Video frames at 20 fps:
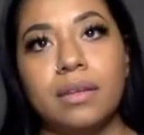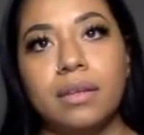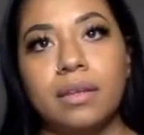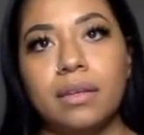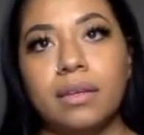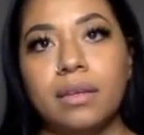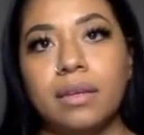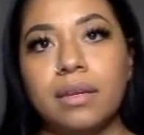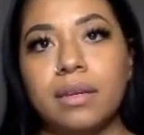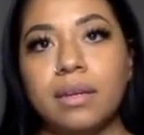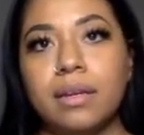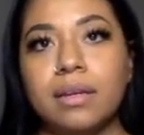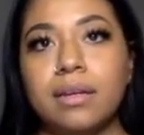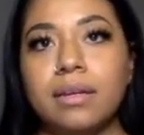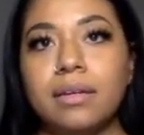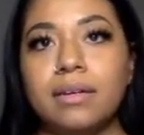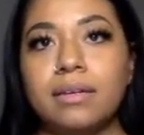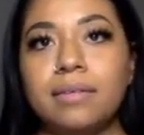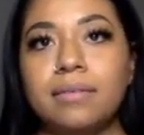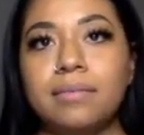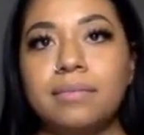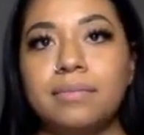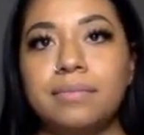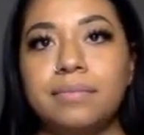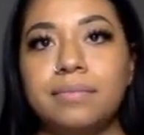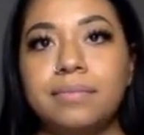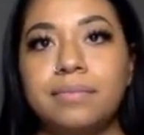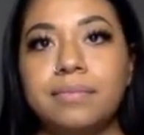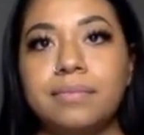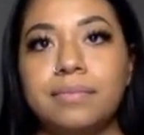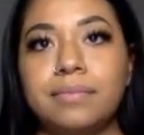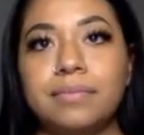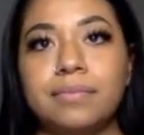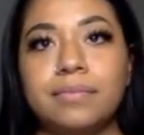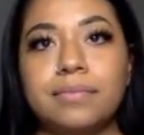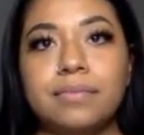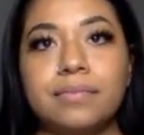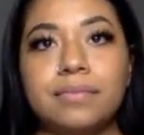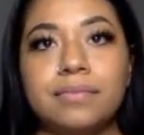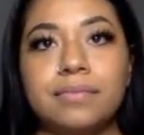
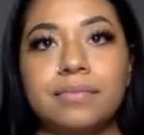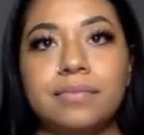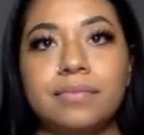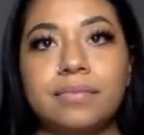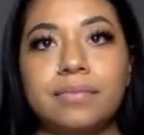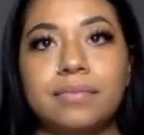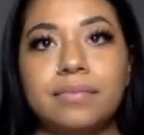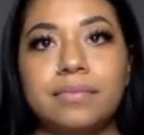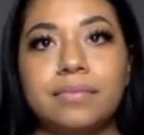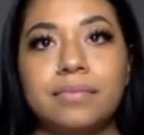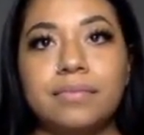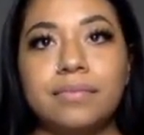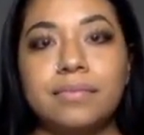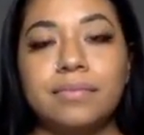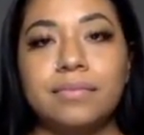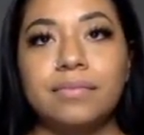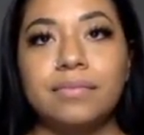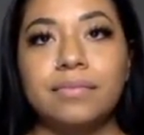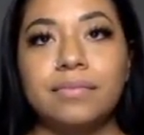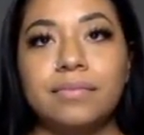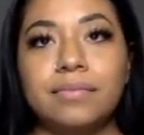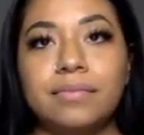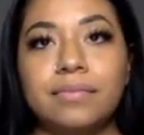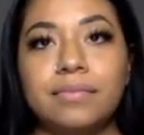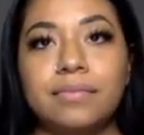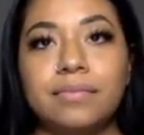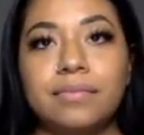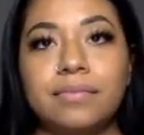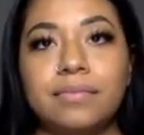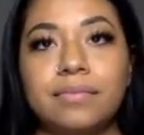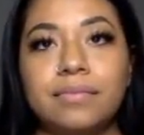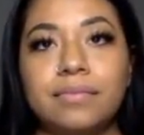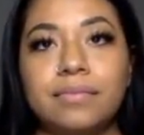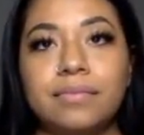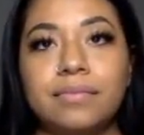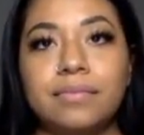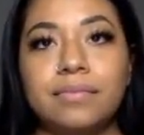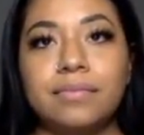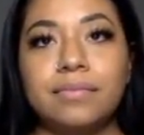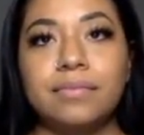
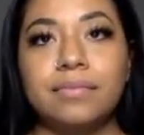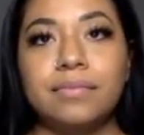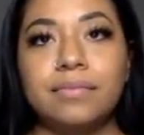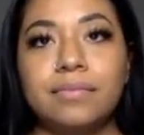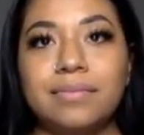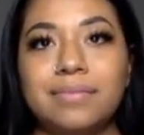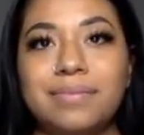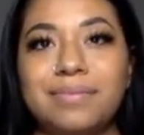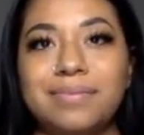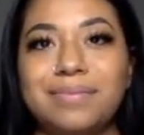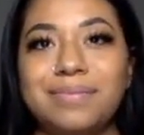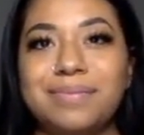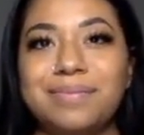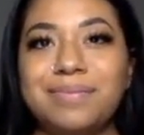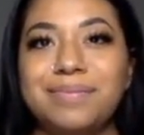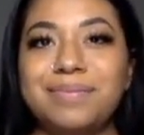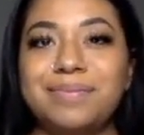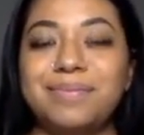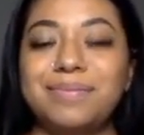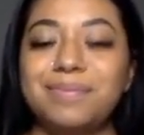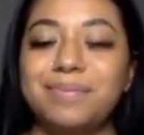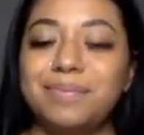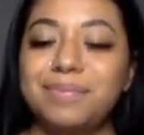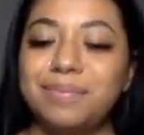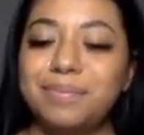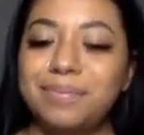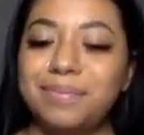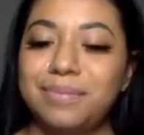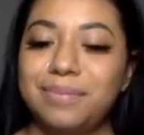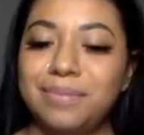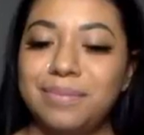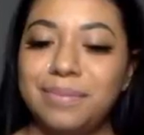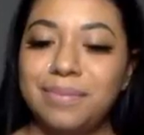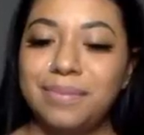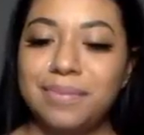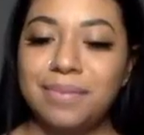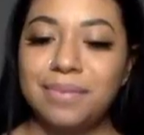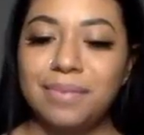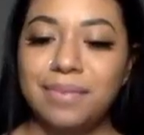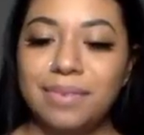
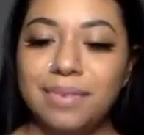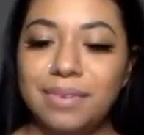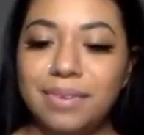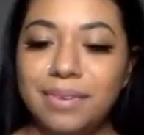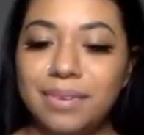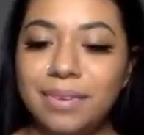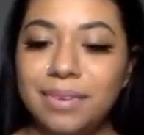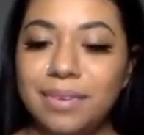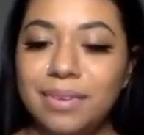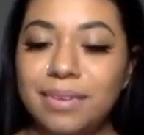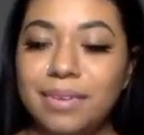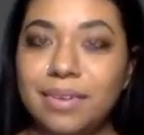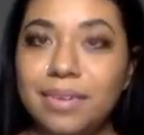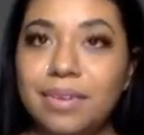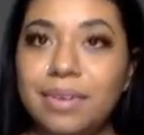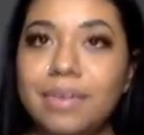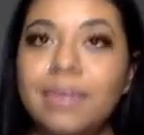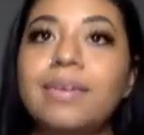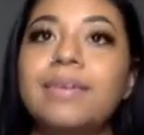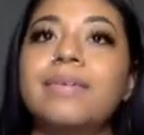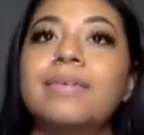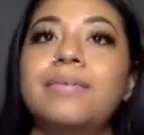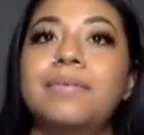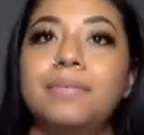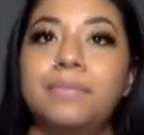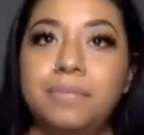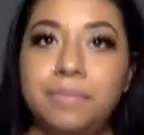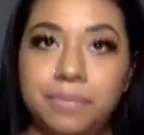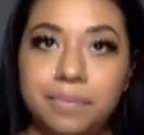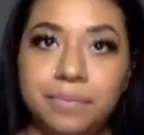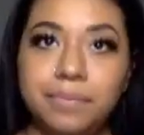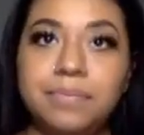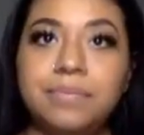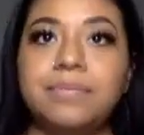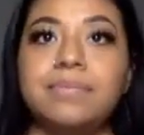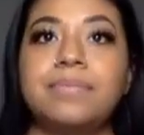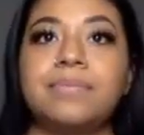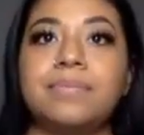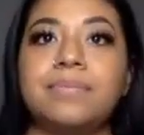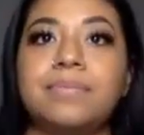This person isn't speaking.